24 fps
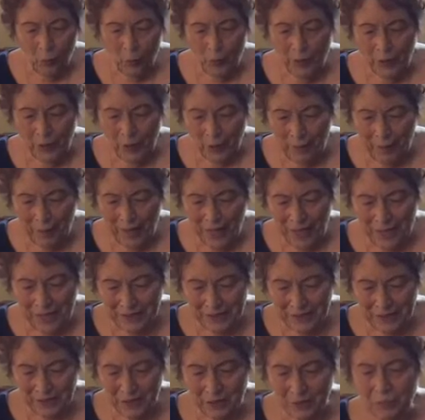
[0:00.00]
when our
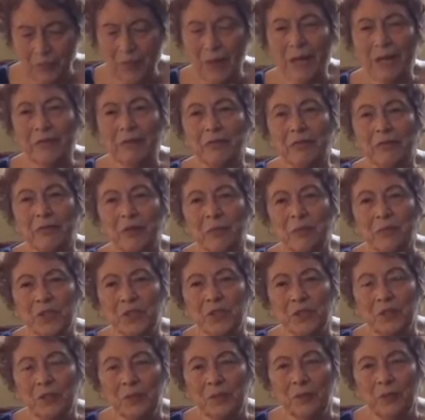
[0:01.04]
pastor read from
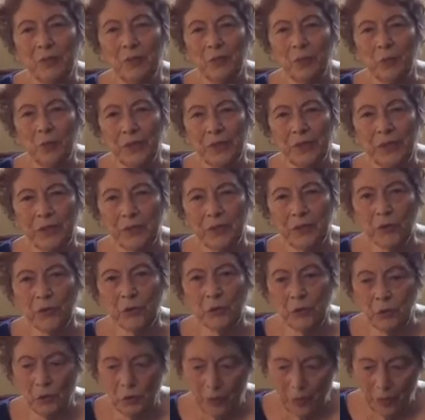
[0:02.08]
Psalm
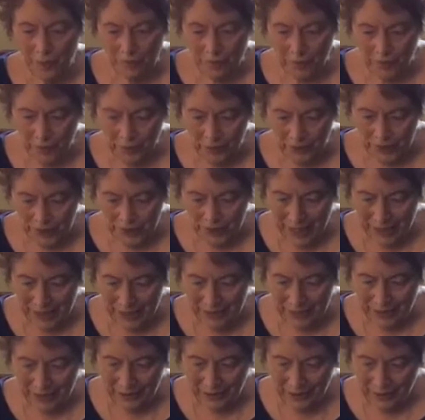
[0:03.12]
42, verse
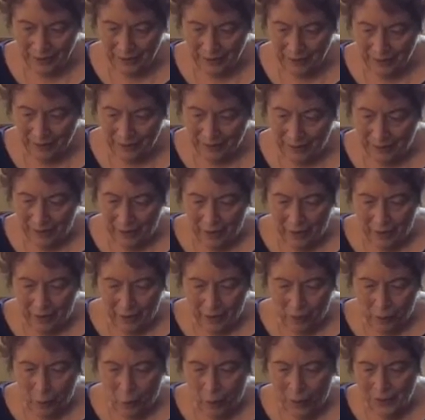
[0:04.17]
8.
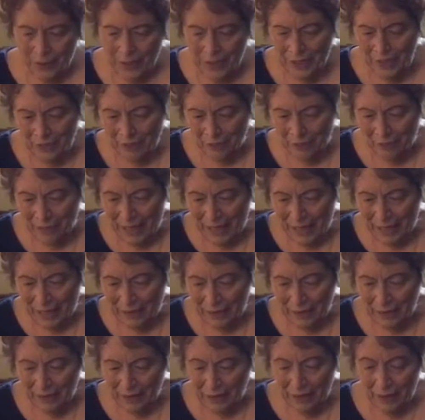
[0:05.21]
When he read
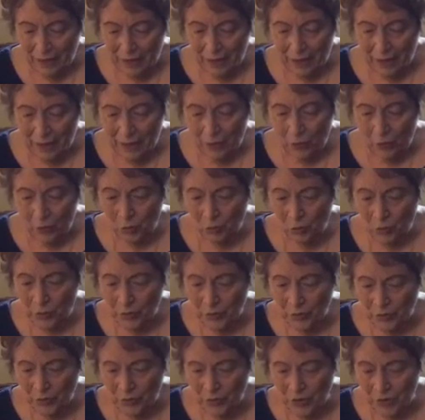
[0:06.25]
it, I
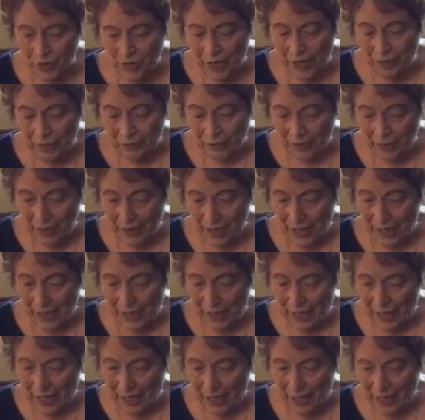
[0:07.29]
almost shouted
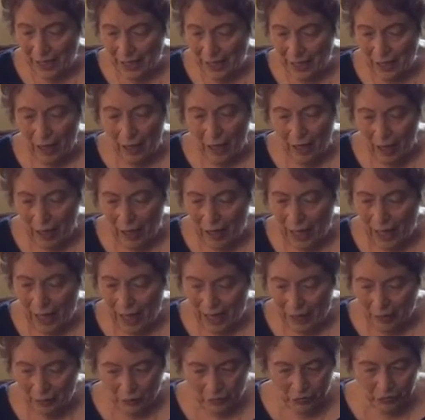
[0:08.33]

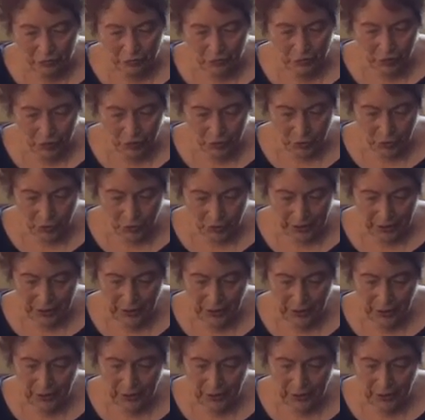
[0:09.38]
out for joy.